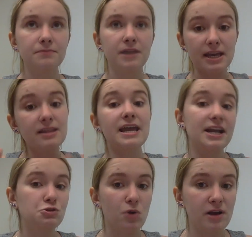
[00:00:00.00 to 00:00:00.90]
Like in the
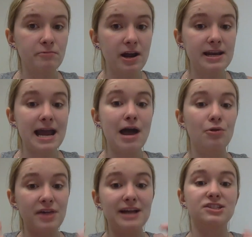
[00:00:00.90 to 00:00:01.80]
age we're in right
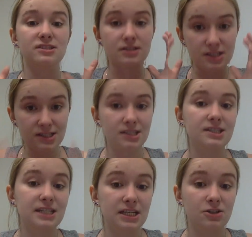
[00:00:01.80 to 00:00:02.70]
now, that's
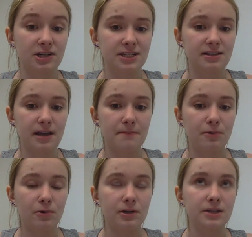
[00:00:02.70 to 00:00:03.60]
seriously
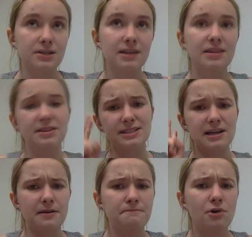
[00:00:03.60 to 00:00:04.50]
important. And then the
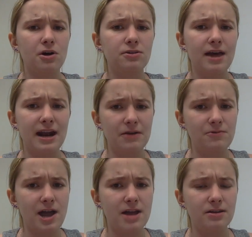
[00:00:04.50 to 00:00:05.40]
second book that I
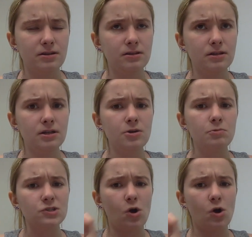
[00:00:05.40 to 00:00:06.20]
read was